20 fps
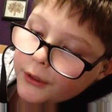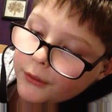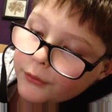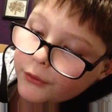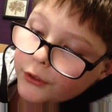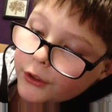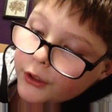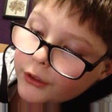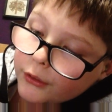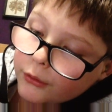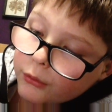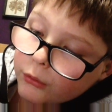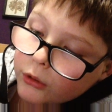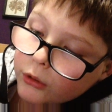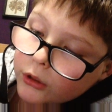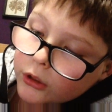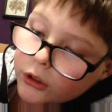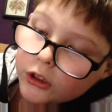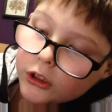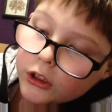if you guys
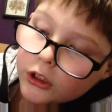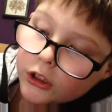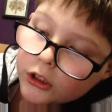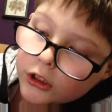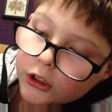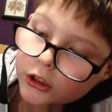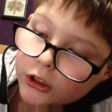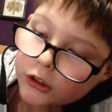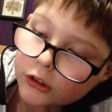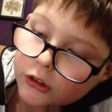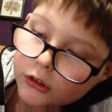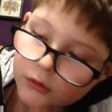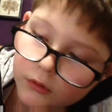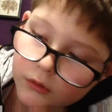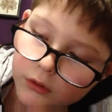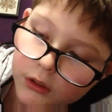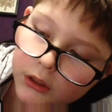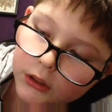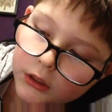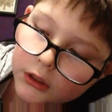watching this. It's
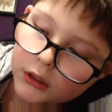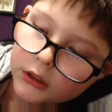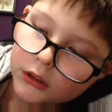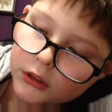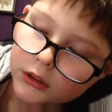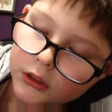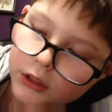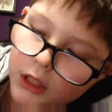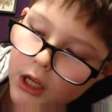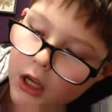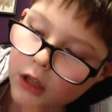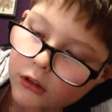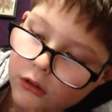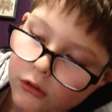really sad